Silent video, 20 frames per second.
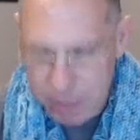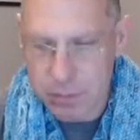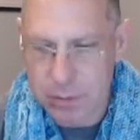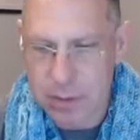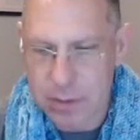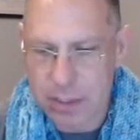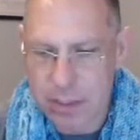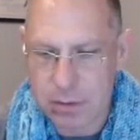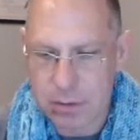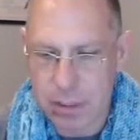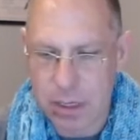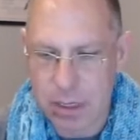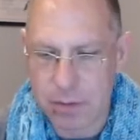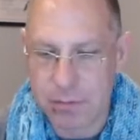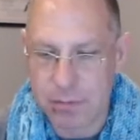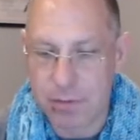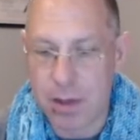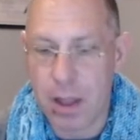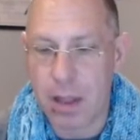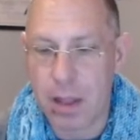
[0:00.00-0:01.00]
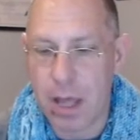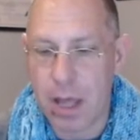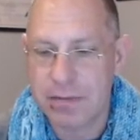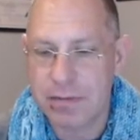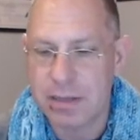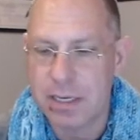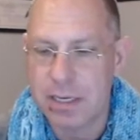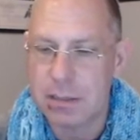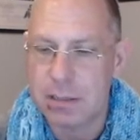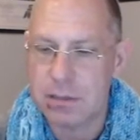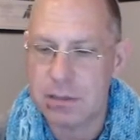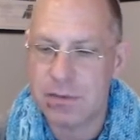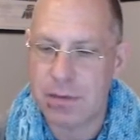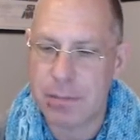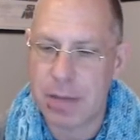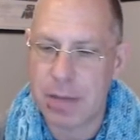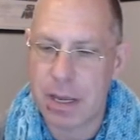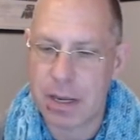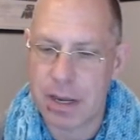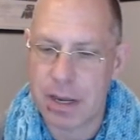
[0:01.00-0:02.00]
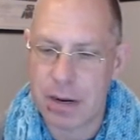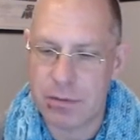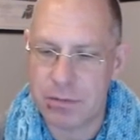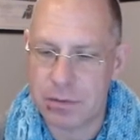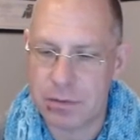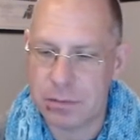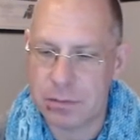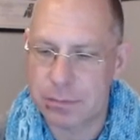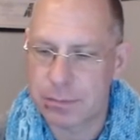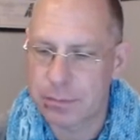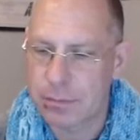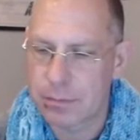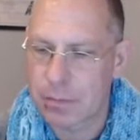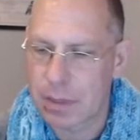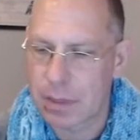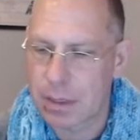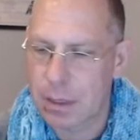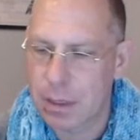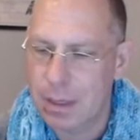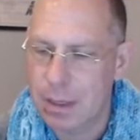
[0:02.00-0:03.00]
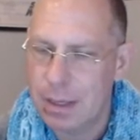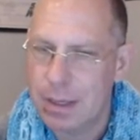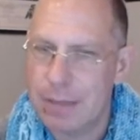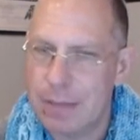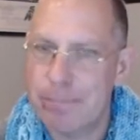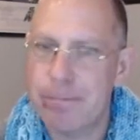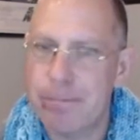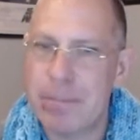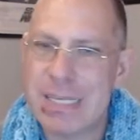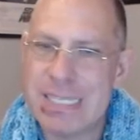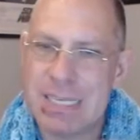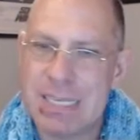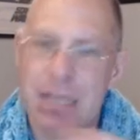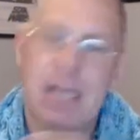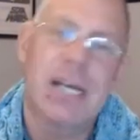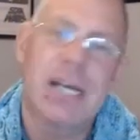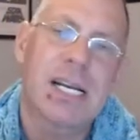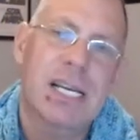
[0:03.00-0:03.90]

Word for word: Those are gonna fall off the needles if I'm not careful. My sock.